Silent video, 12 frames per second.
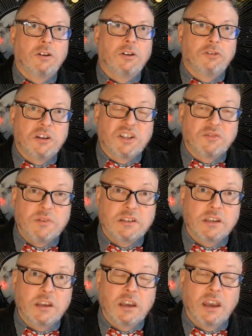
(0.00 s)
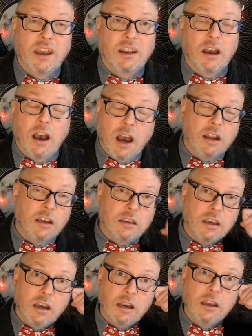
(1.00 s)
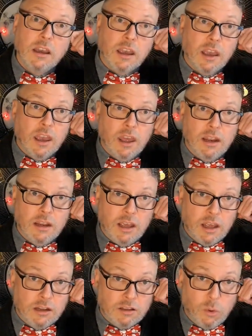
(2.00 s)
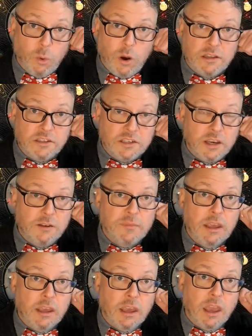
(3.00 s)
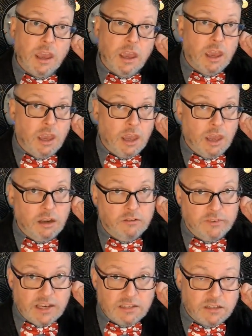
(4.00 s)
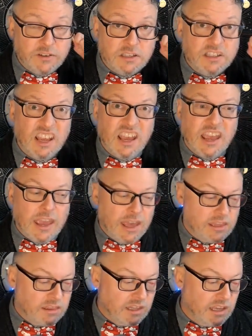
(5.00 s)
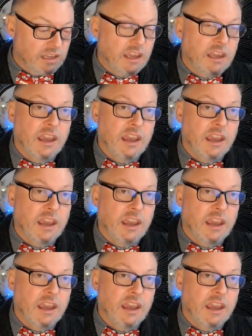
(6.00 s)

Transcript: Christmas and Hanukkah and Kwanzaa and Festivus, and they